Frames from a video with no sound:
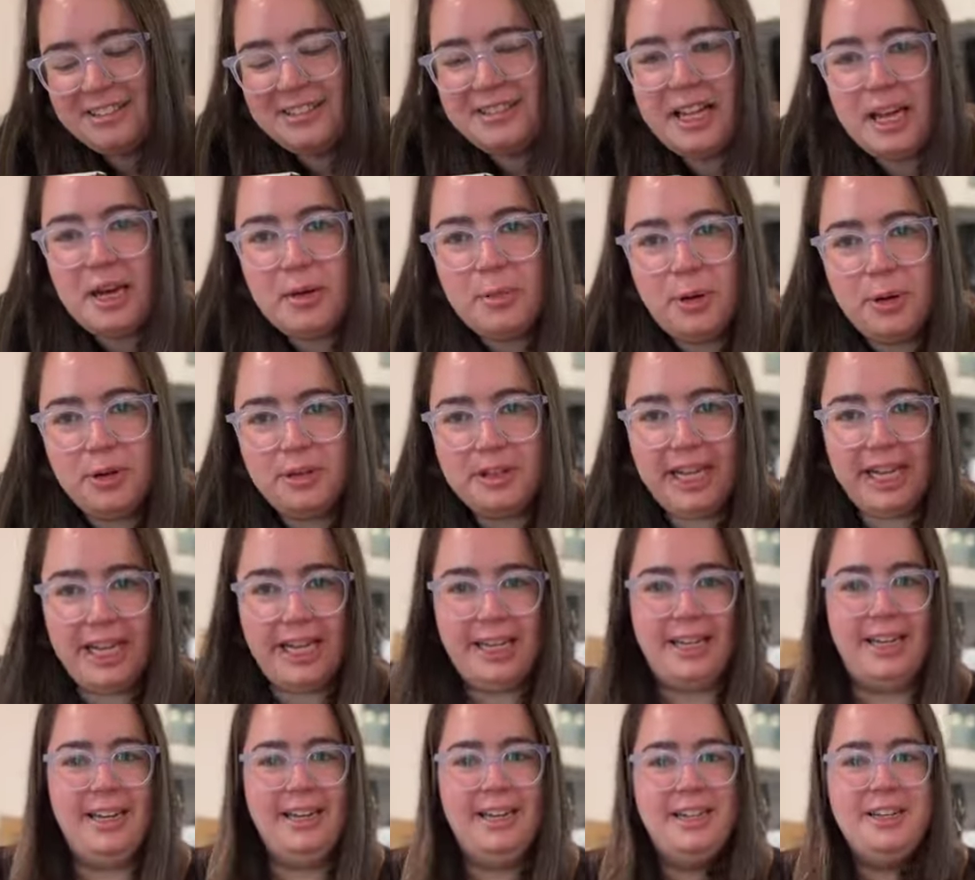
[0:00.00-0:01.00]
label,
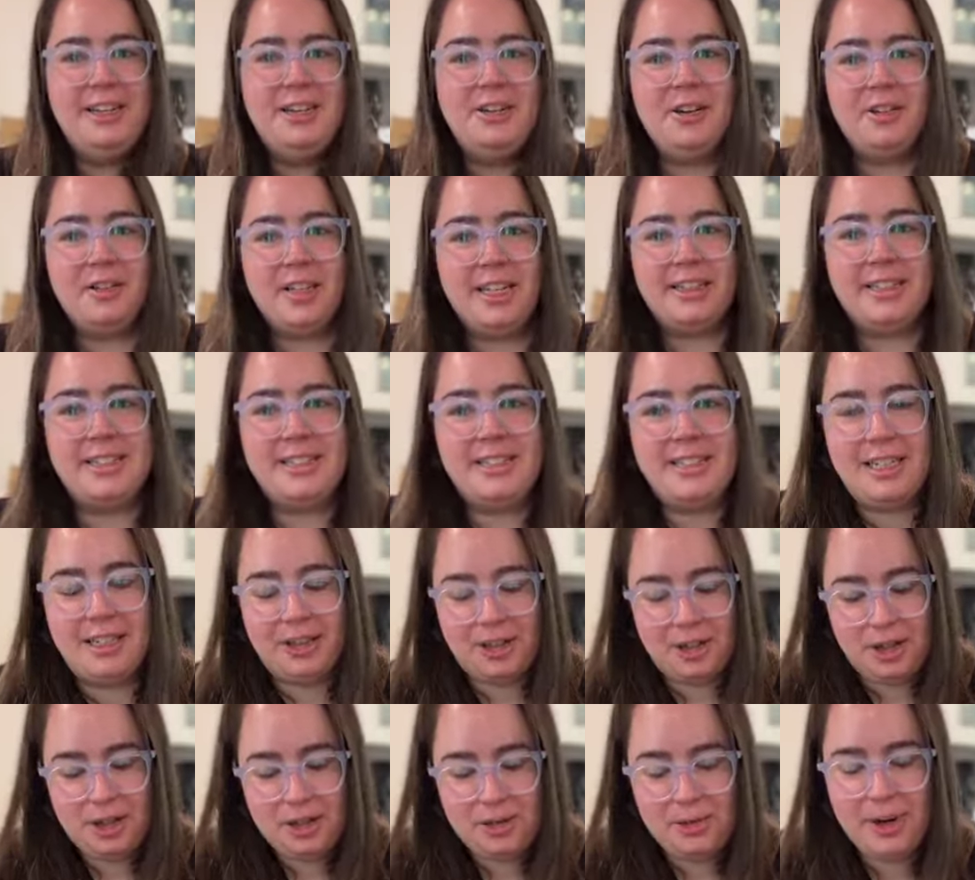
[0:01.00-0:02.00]
like, you know, like the
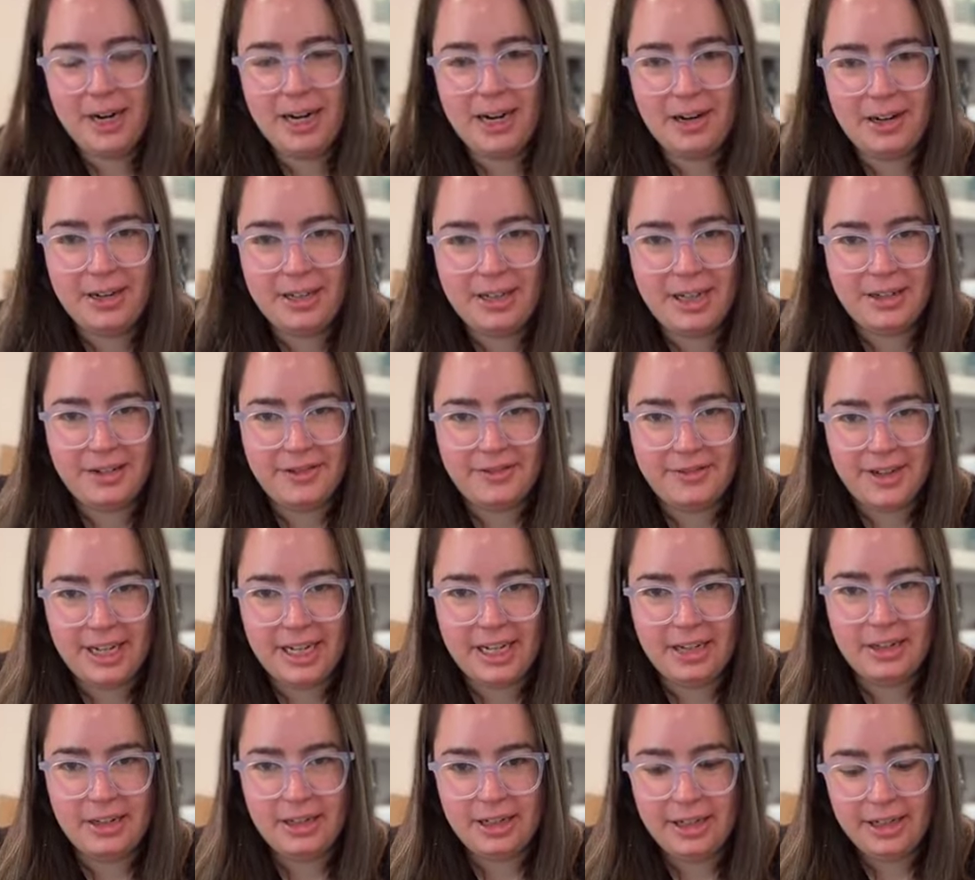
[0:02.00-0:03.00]
sticker you wear at an
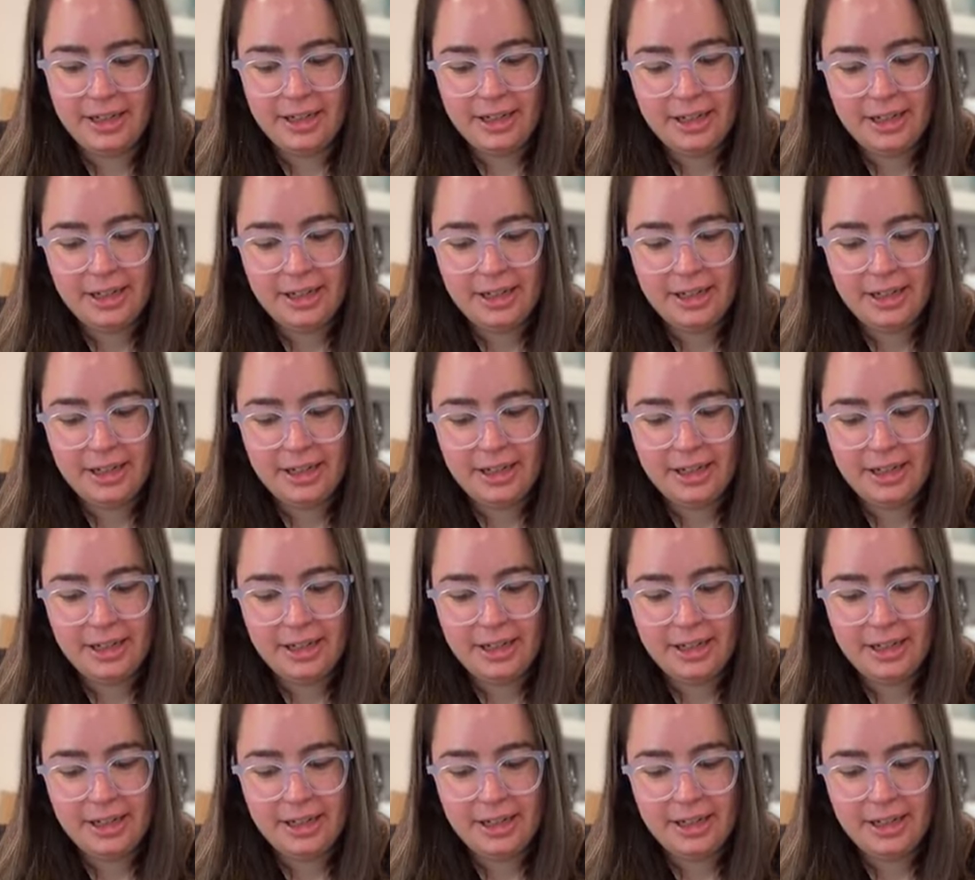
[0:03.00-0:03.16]
event.